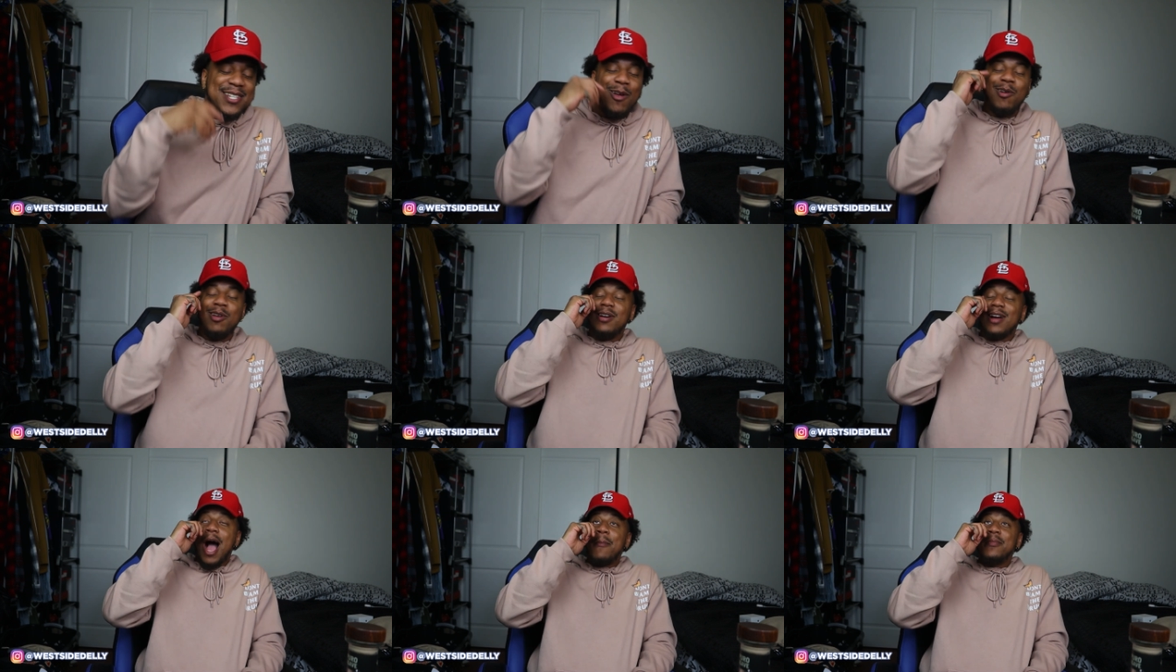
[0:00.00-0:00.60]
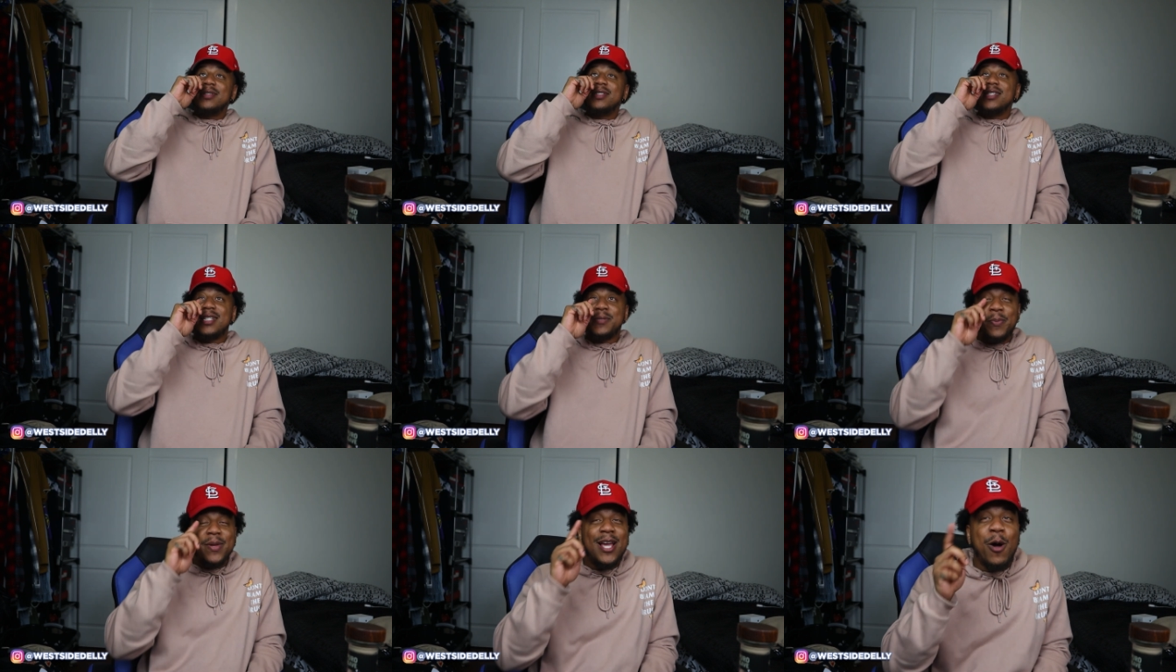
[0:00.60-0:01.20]
so look, I'm gonna
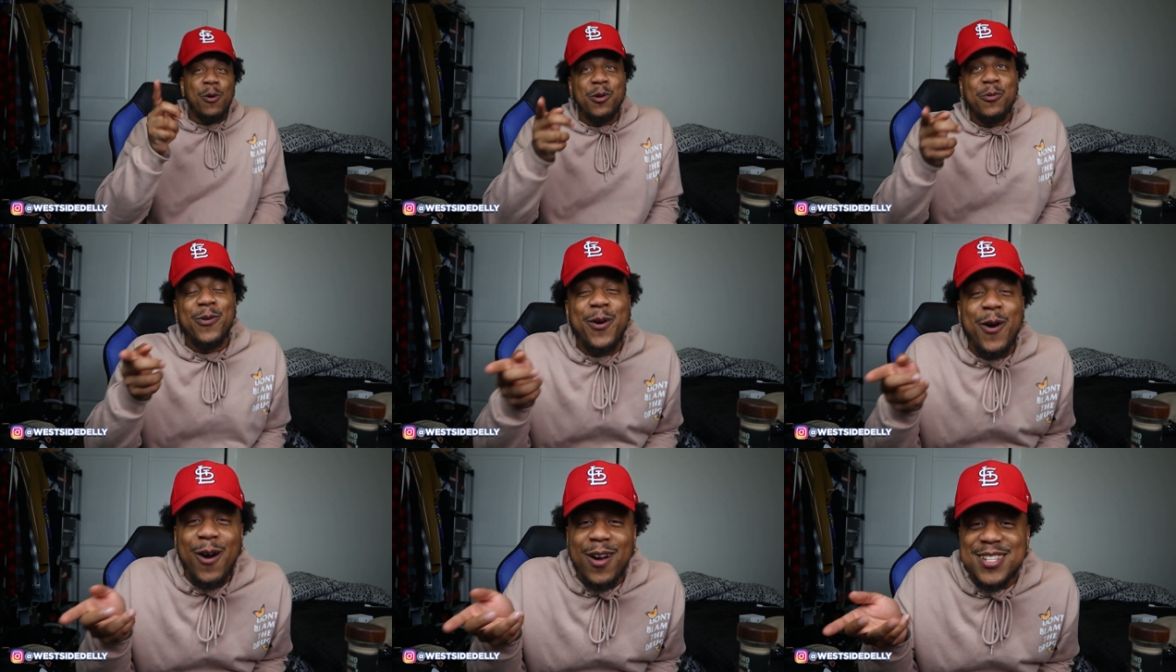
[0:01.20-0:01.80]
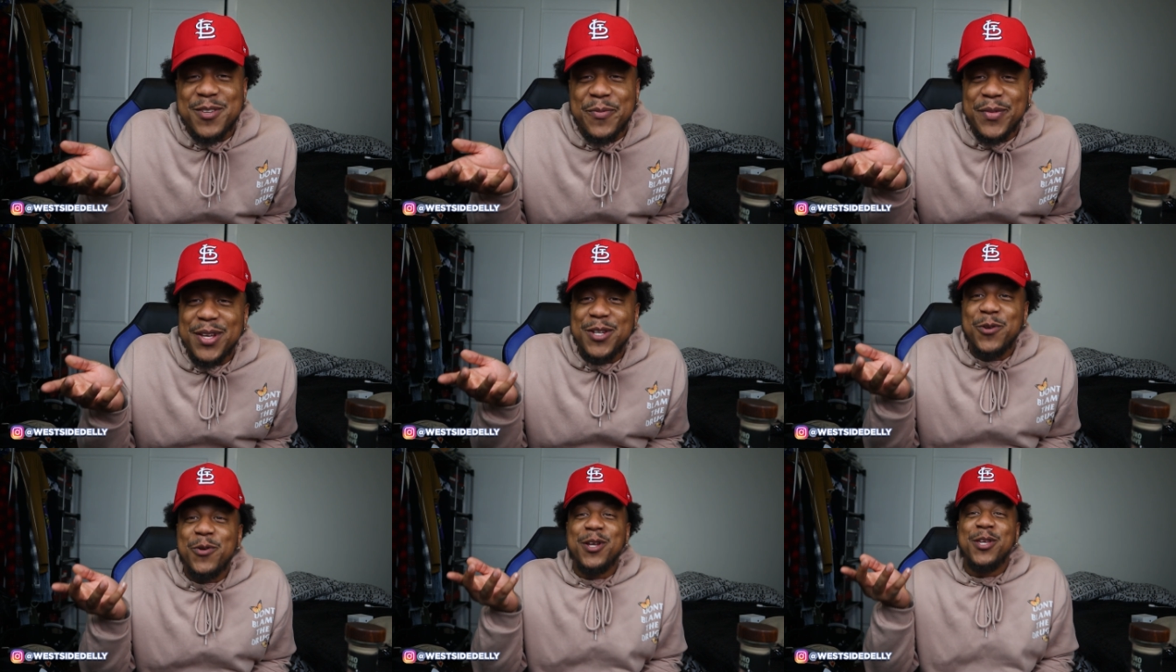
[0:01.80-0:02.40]
just speak on the regards of
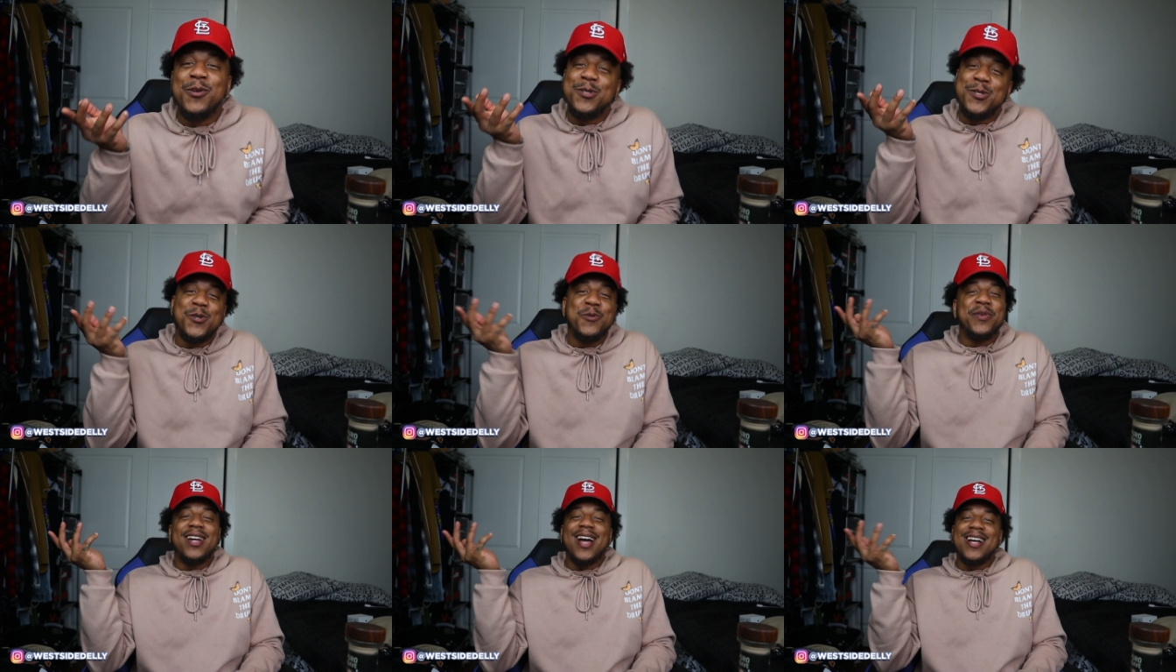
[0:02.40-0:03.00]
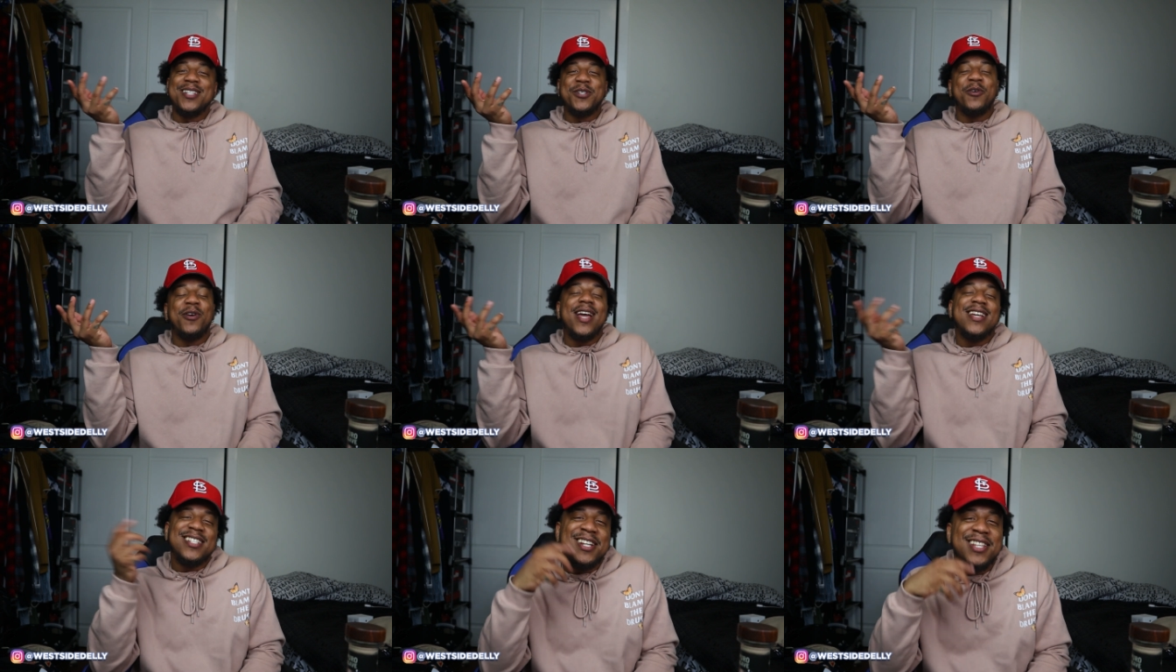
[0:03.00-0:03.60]
me doing YouTube and content
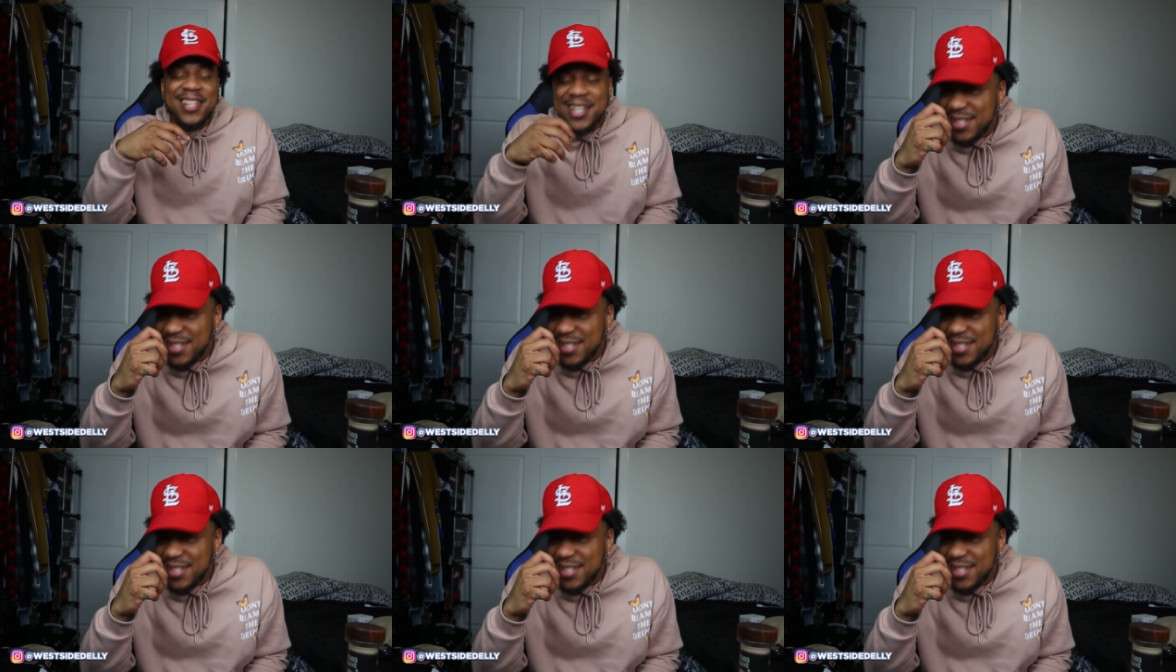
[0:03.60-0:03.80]
creation and